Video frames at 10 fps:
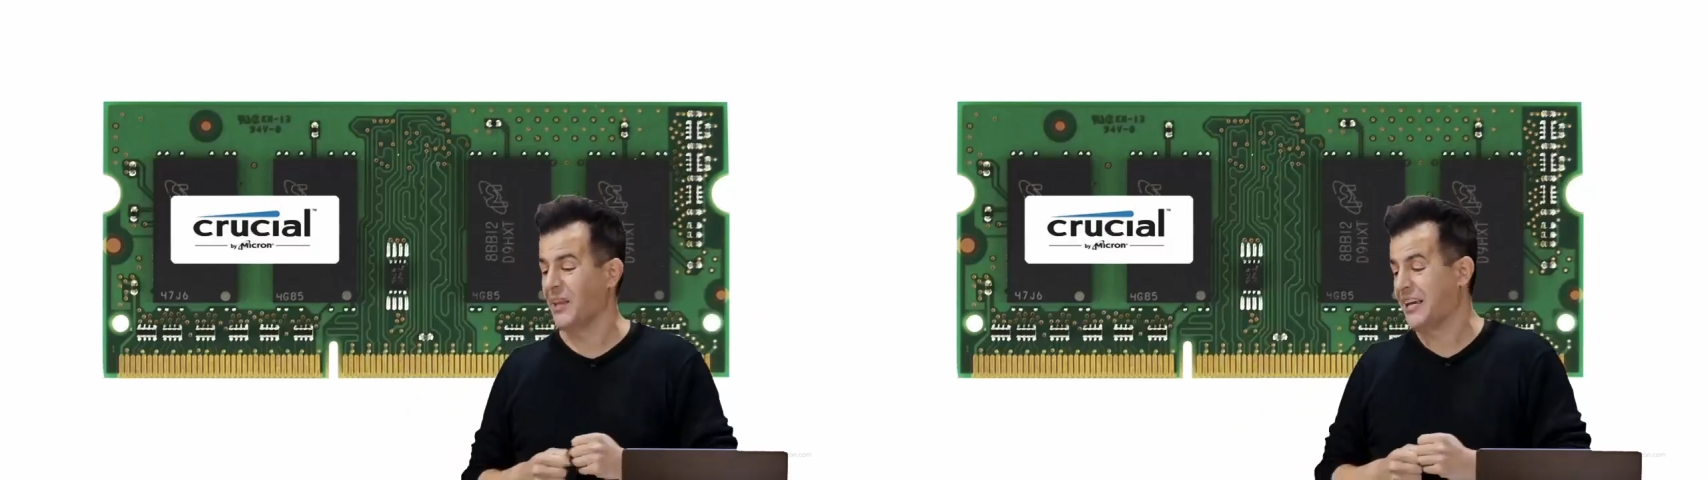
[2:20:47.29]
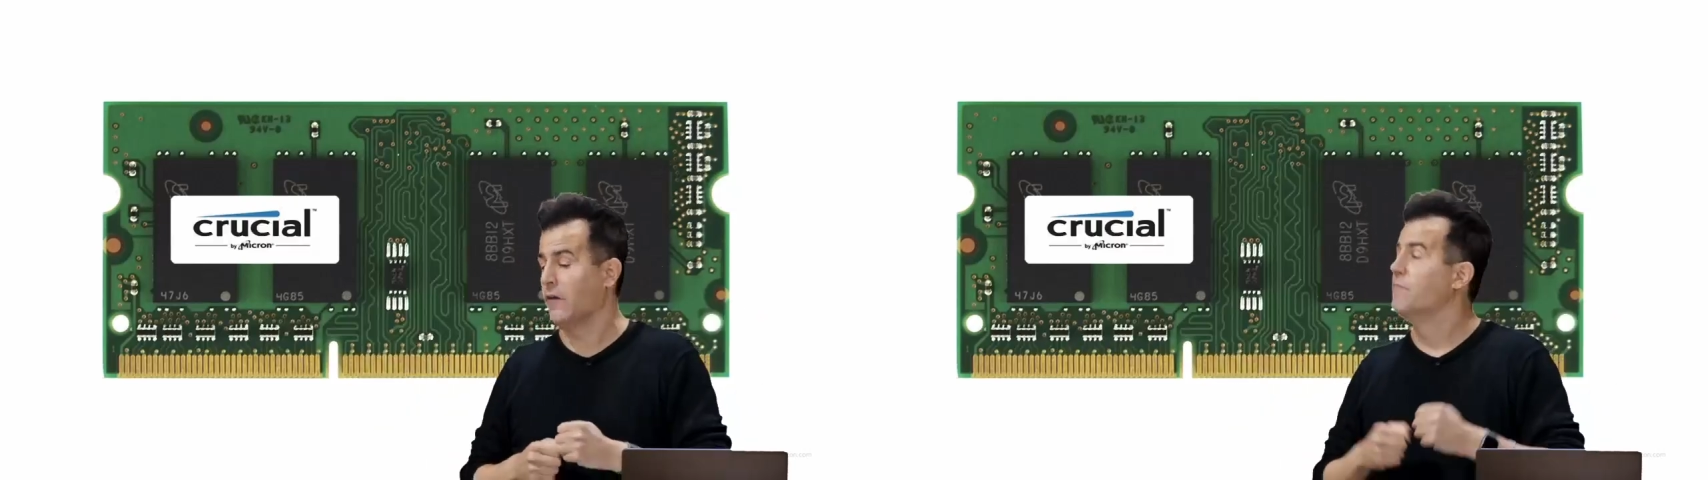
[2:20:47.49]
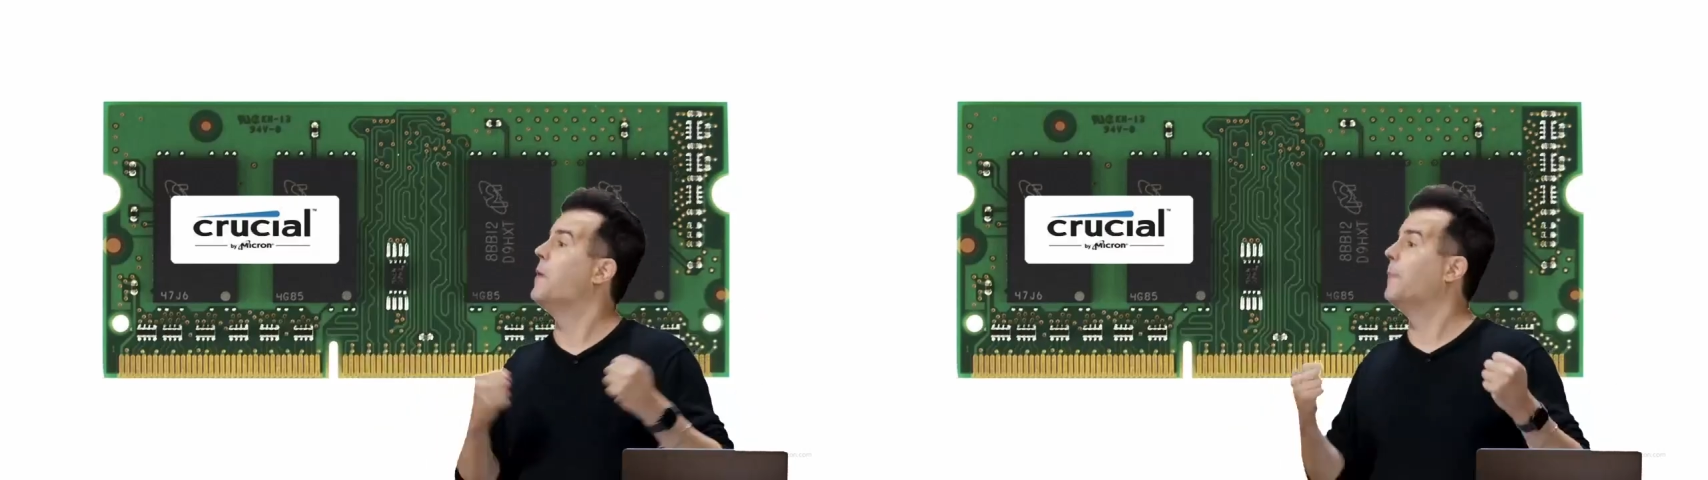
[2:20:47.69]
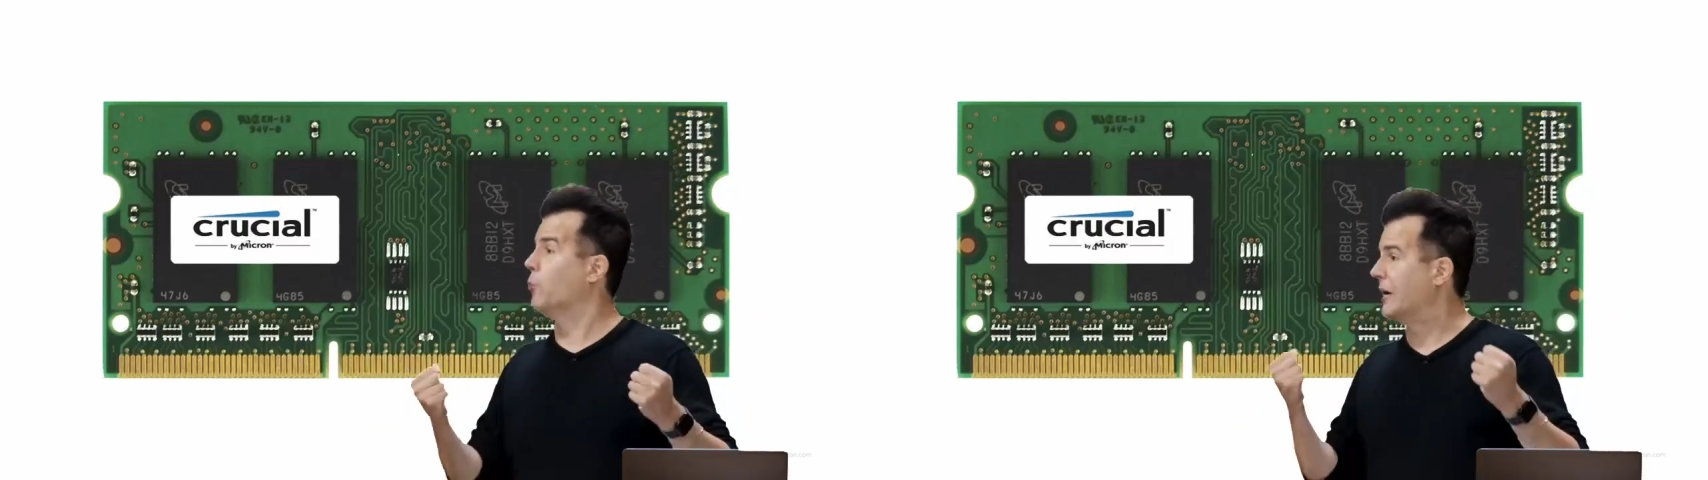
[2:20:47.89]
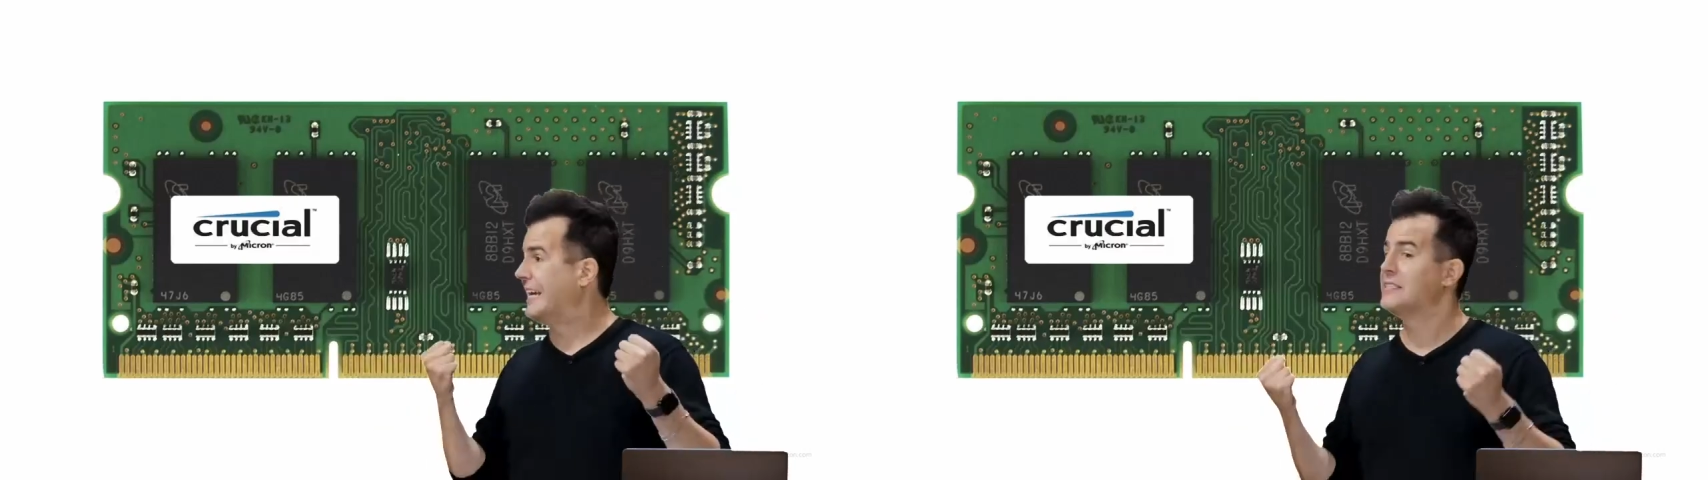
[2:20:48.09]
like of
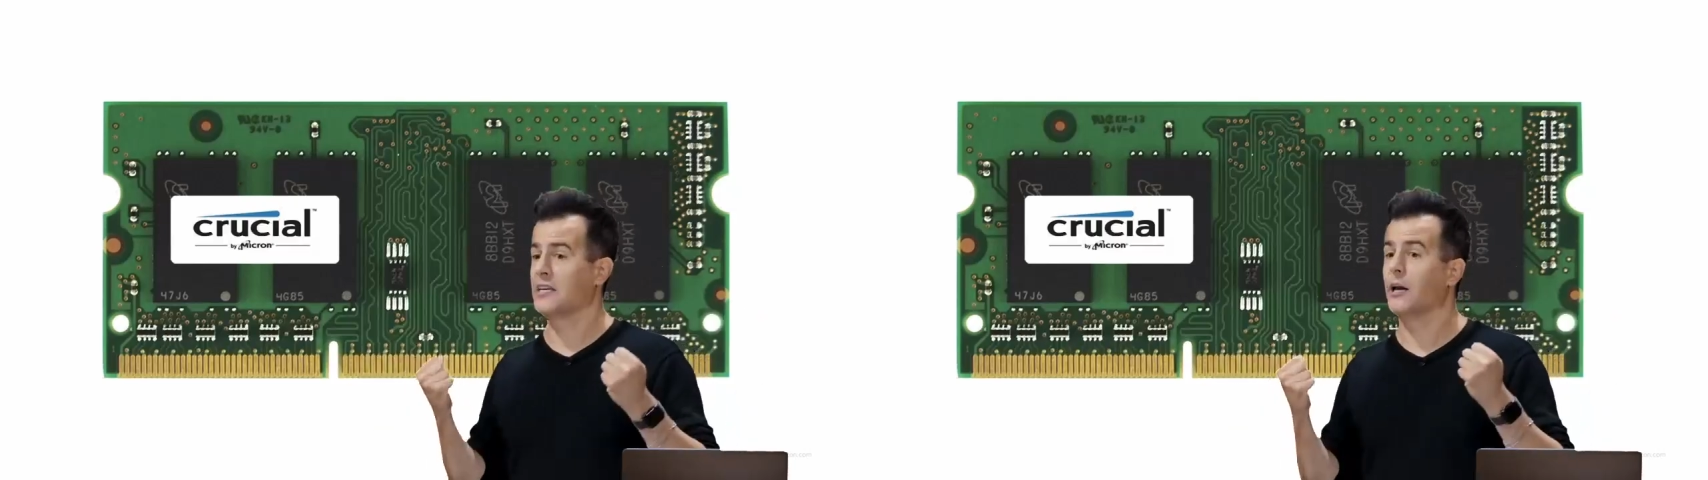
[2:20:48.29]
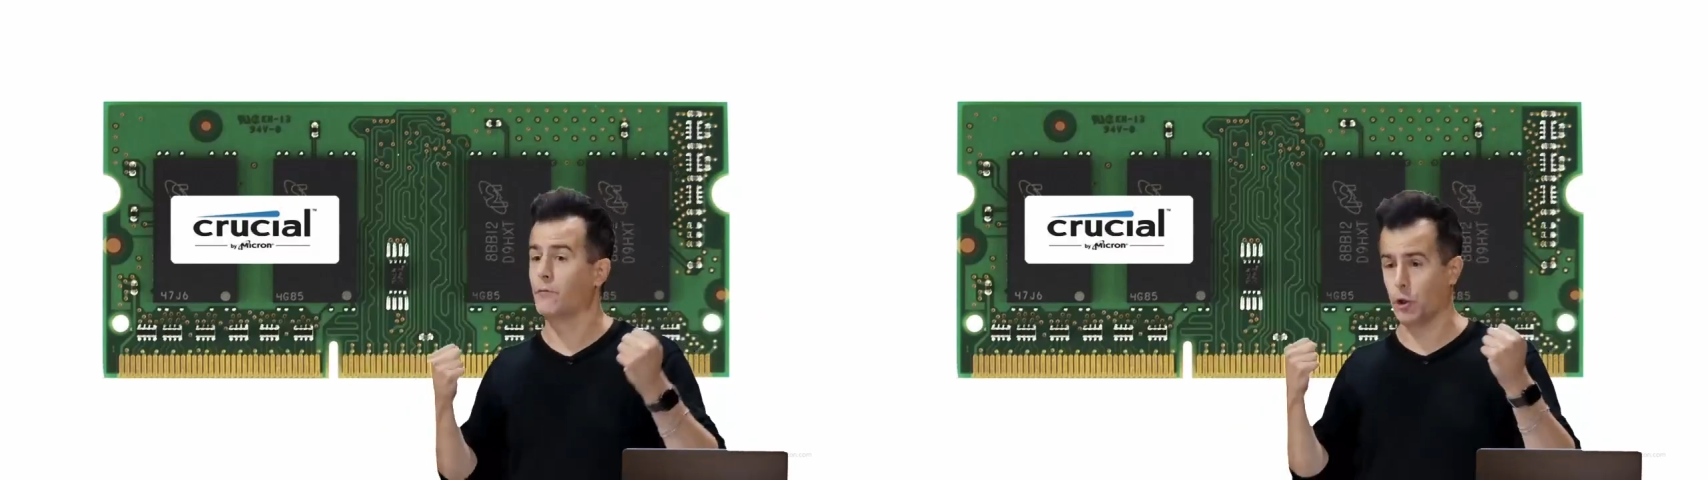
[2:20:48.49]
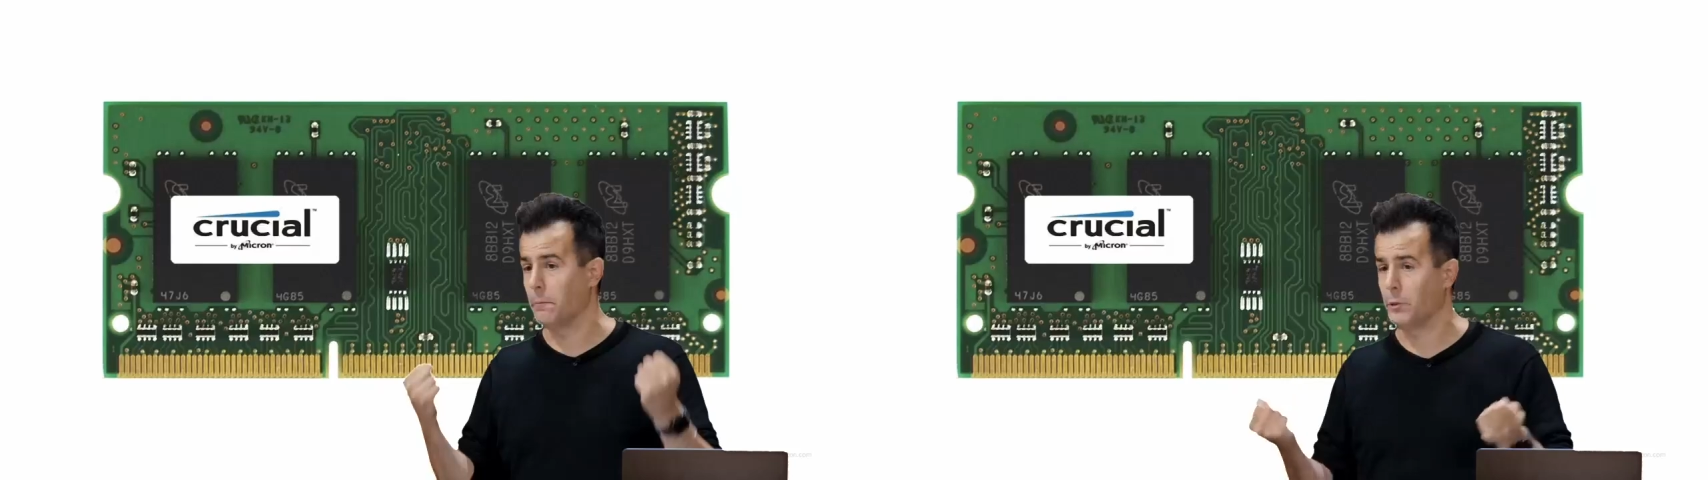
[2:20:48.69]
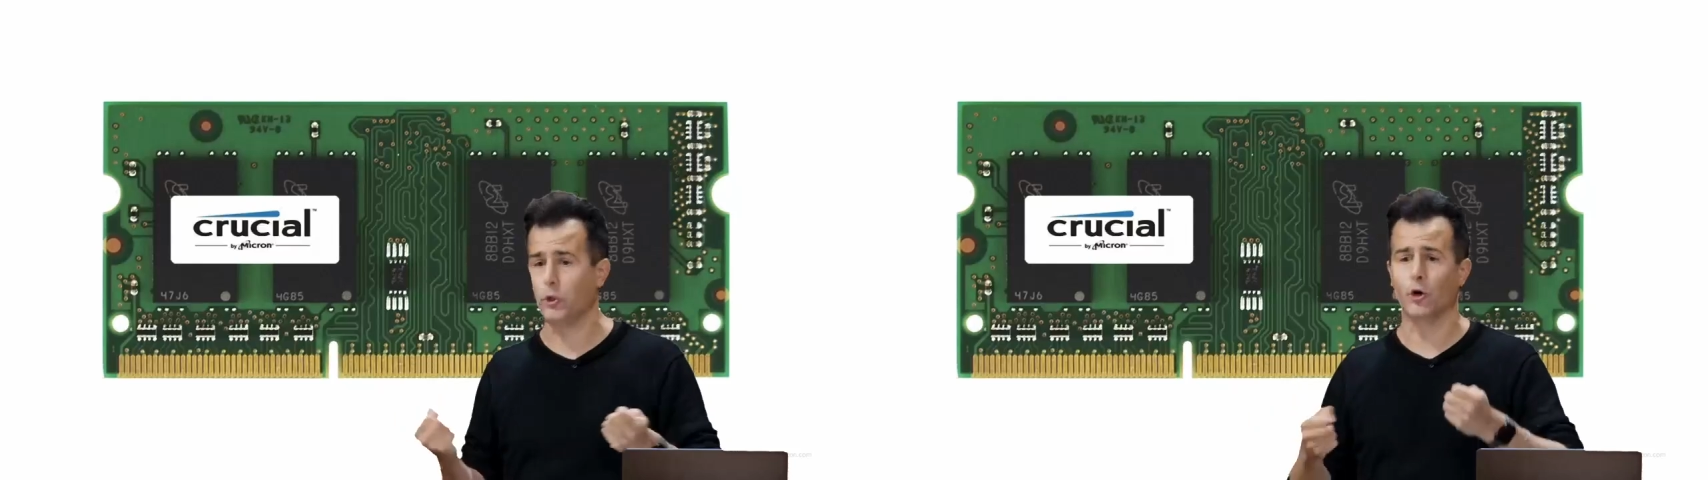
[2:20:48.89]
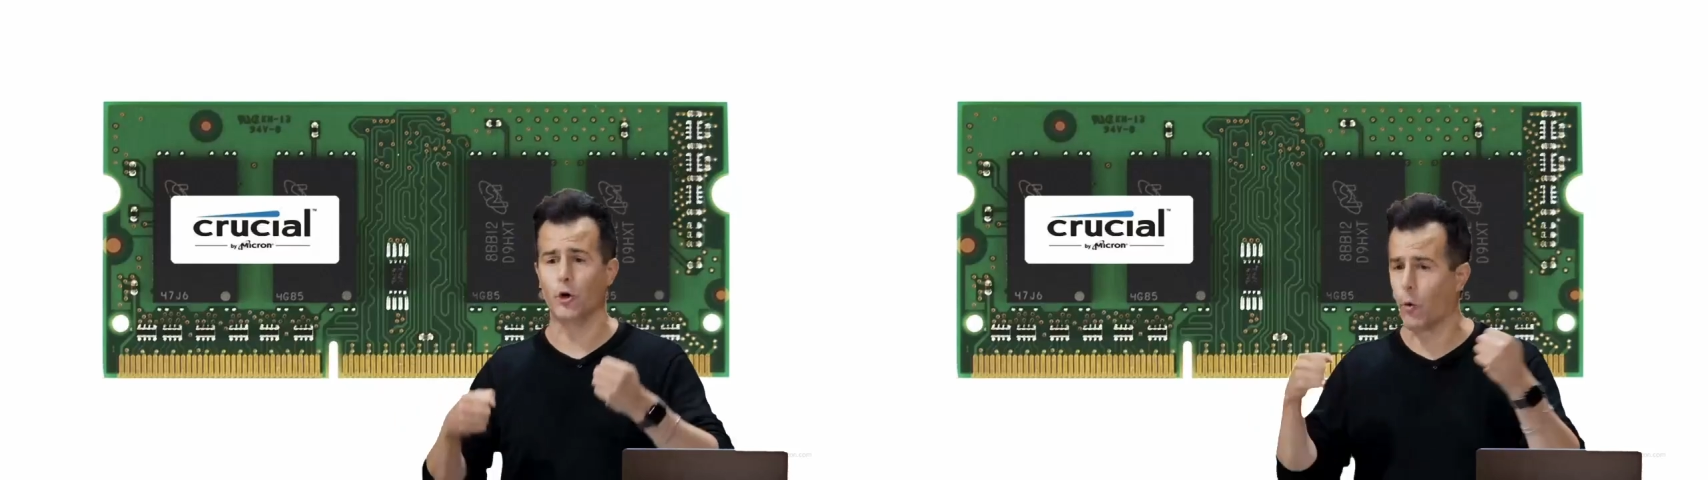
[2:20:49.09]
memory inside of your computer